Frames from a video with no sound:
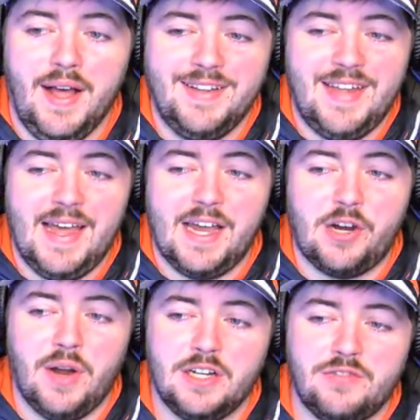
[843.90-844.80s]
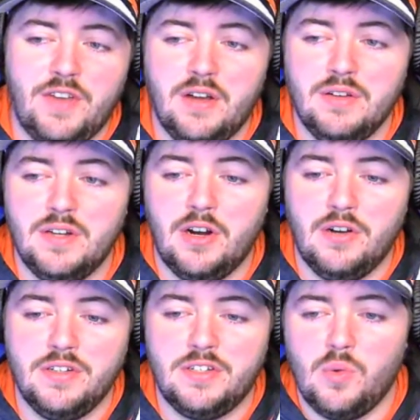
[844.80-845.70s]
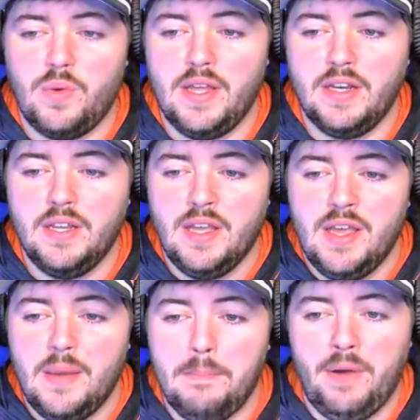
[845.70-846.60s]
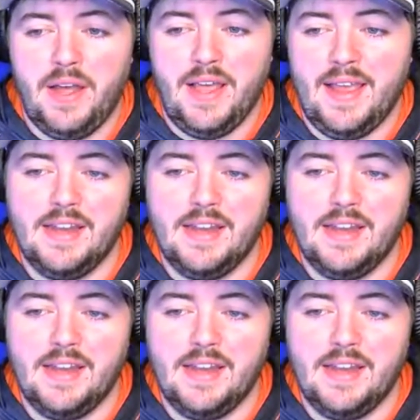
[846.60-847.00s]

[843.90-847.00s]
Zach Crotchfelt earns the win, but